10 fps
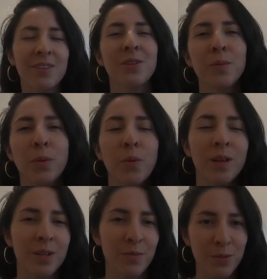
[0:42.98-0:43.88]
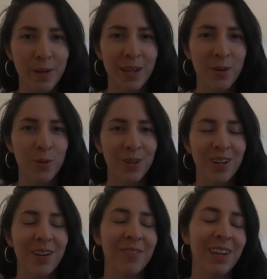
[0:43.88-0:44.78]
YouTube, welcome to my corner
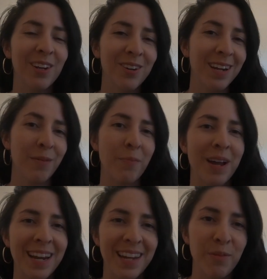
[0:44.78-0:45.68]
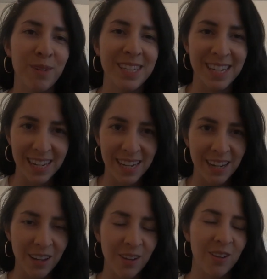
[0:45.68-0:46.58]
of the internet. My name is
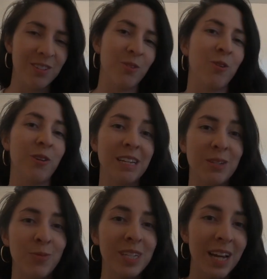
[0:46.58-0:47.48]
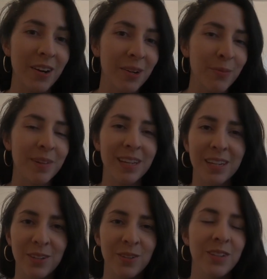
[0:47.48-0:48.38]
Anita, also known as a retired
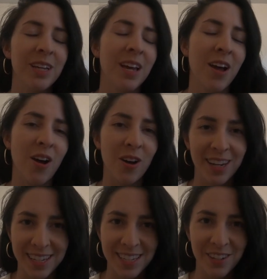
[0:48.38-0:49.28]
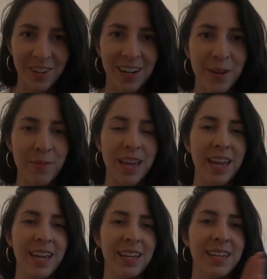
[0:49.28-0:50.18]
millennial on Instagram
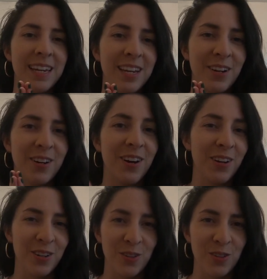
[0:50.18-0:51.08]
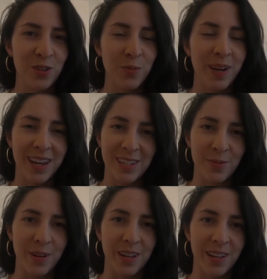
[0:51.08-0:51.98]
and here on YouTube as
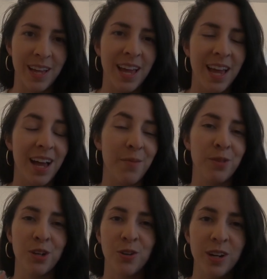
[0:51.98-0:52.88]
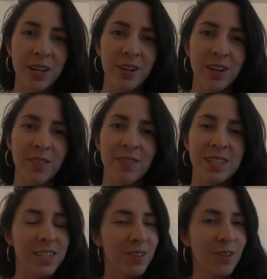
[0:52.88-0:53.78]
well. I'm the creator of the
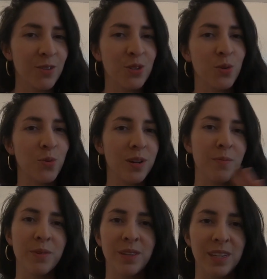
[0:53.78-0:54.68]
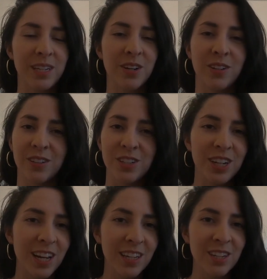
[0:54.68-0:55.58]
$0 to $1 million
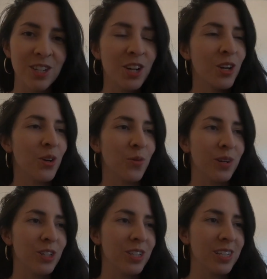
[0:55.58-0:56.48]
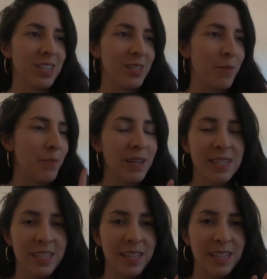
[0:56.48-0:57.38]
challenge, which is
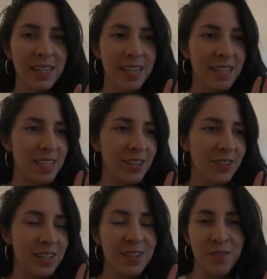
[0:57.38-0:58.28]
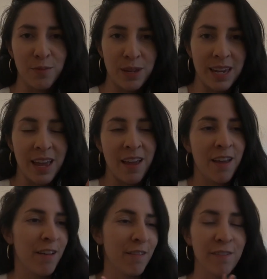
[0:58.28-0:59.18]
basically a series of me
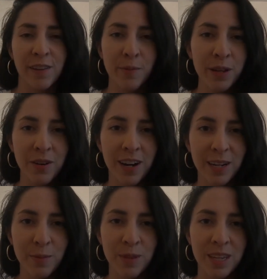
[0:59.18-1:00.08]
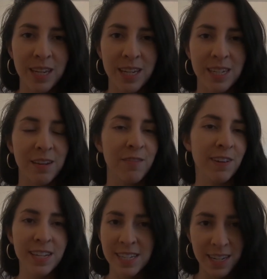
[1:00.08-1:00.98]
flipping random things,
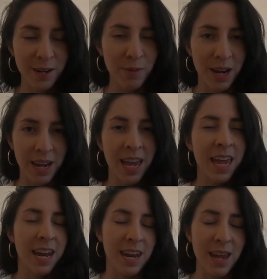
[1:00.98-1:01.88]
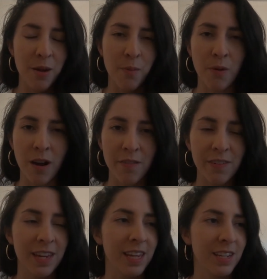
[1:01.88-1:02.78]
investing my net
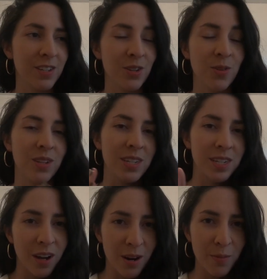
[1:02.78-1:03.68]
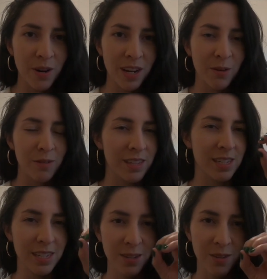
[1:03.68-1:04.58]
profit into the stock market a
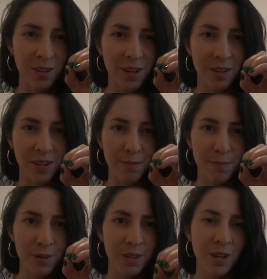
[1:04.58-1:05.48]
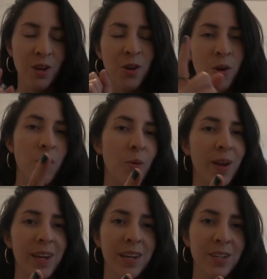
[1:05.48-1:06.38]
$0 input,
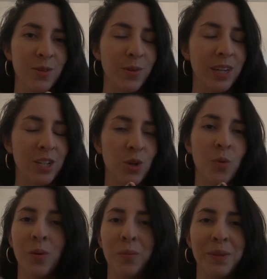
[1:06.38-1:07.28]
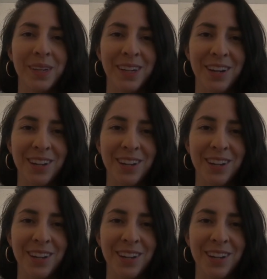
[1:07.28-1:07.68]
waiting to reach $1 million.